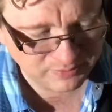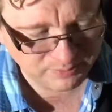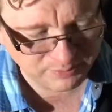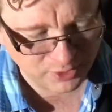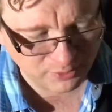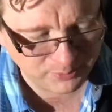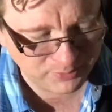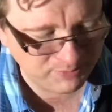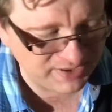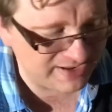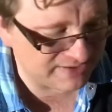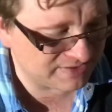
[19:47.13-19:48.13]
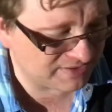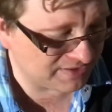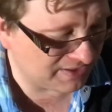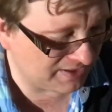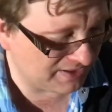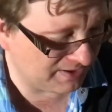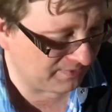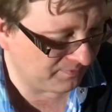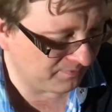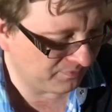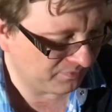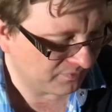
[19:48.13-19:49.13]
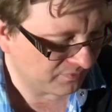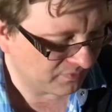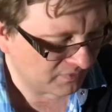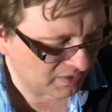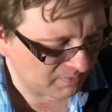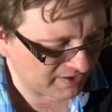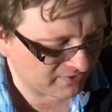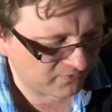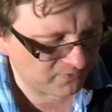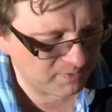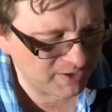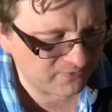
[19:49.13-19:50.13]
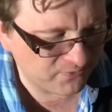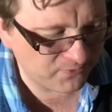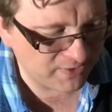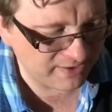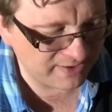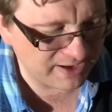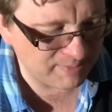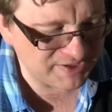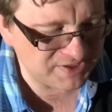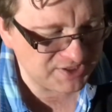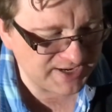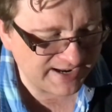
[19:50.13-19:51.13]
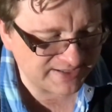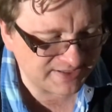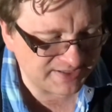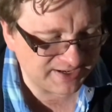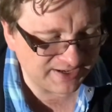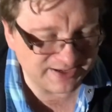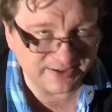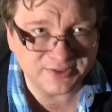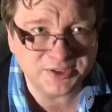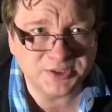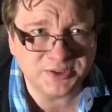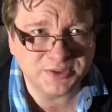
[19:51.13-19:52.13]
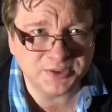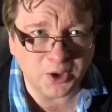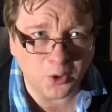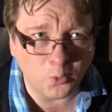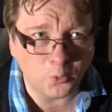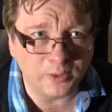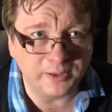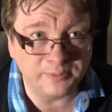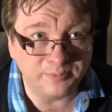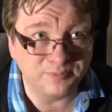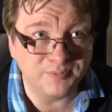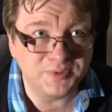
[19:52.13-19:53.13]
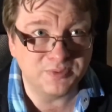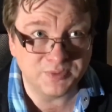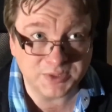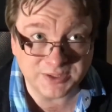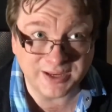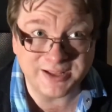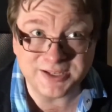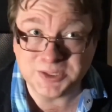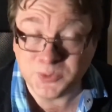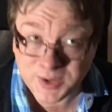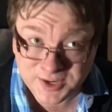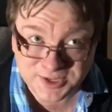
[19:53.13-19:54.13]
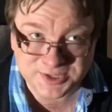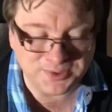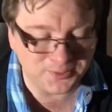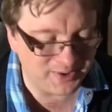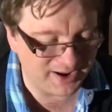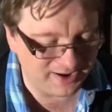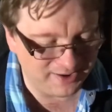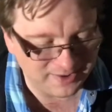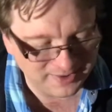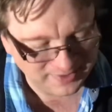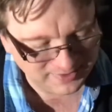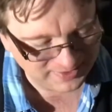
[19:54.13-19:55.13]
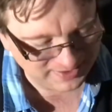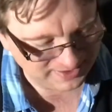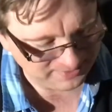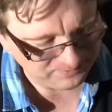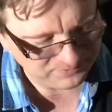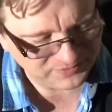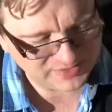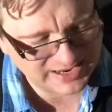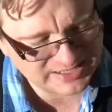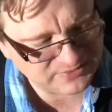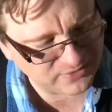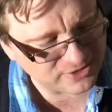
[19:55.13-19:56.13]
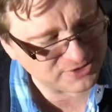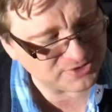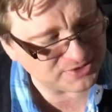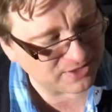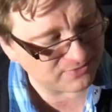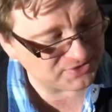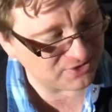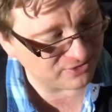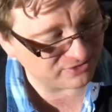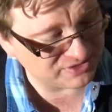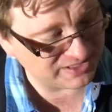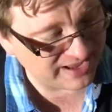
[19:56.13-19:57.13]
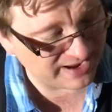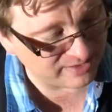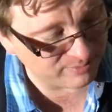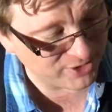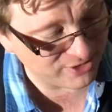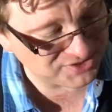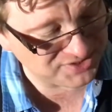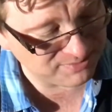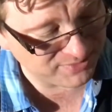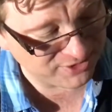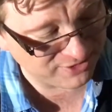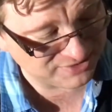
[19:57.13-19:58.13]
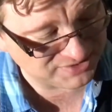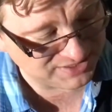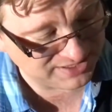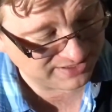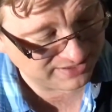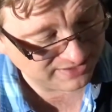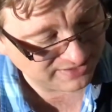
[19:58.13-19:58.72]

pop beat but a bit funky, a bit jazzy, soul, in a Swedish way. Nice versions of songs like Mercy Mercy,